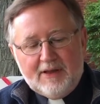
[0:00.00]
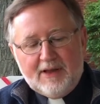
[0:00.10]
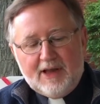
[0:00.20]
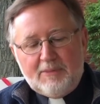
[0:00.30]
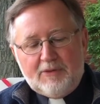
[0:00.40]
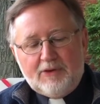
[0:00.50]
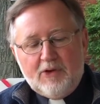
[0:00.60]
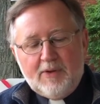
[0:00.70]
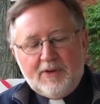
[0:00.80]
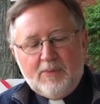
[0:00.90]
About
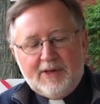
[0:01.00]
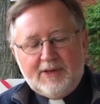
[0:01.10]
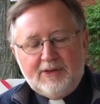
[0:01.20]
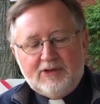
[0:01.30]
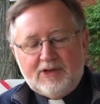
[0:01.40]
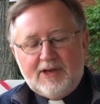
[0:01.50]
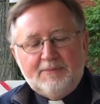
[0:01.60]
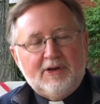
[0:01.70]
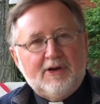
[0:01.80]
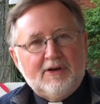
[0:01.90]
knowing when it is time
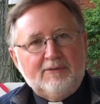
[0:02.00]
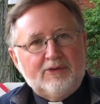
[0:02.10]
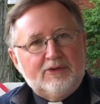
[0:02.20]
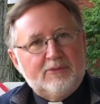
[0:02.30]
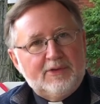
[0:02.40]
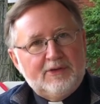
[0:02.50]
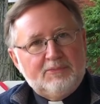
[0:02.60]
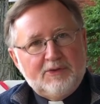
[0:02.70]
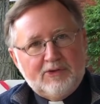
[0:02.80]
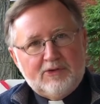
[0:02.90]
to harvest what has
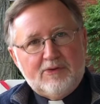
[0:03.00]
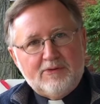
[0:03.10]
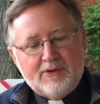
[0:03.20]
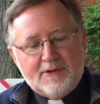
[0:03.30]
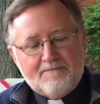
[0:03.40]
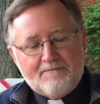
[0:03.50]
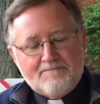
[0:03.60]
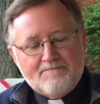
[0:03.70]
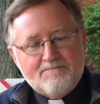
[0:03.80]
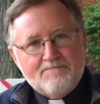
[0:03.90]
been sown.
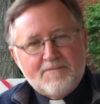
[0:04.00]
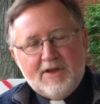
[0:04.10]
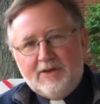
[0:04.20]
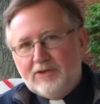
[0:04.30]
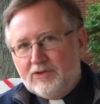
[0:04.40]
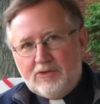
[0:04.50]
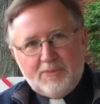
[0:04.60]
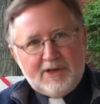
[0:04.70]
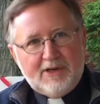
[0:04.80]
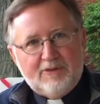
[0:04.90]
So
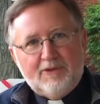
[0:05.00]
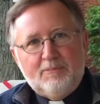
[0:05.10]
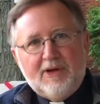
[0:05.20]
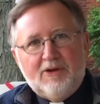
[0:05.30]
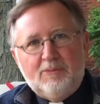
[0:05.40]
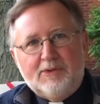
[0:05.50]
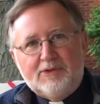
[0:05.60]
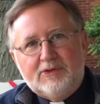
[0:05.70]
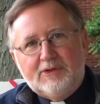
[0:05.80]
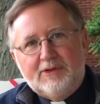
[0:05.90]
many different
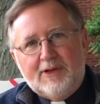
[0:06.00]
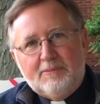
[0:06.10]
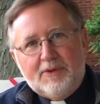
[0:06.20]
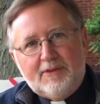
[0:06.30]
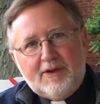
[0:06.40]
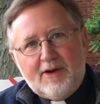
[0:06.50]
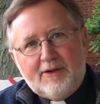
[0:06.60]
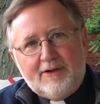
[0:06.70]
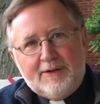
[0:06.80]
parables about the garden.